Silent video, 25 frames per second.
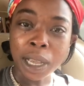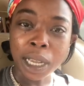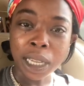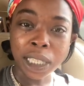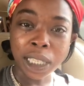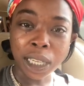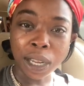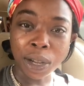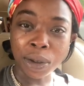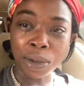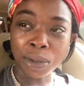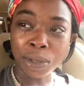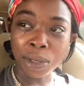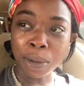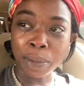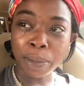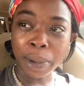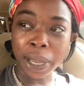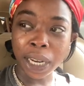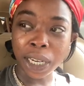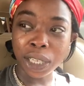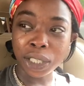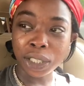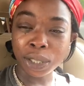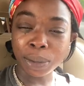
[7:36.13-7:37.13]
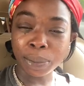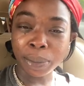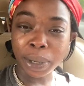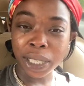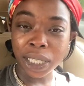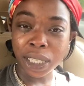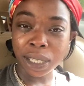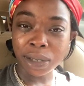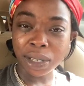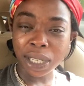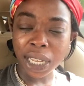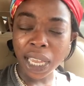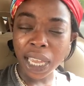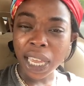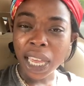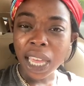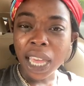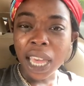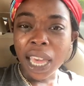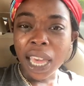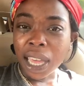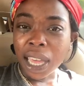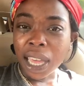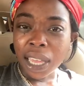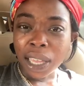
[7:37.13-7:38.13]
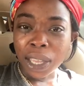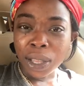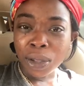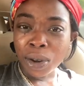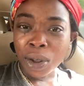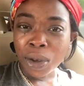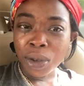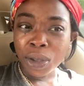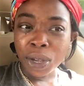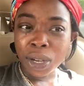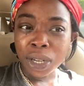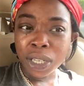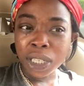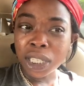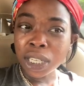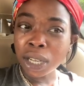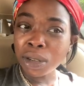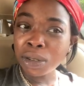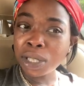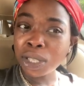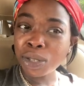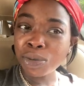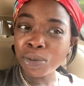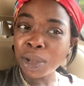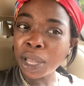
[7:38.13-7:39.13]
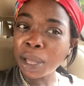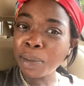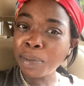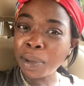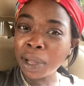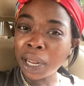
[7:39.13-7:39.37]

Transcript: So the manager basically was like, you know, you're so sweet,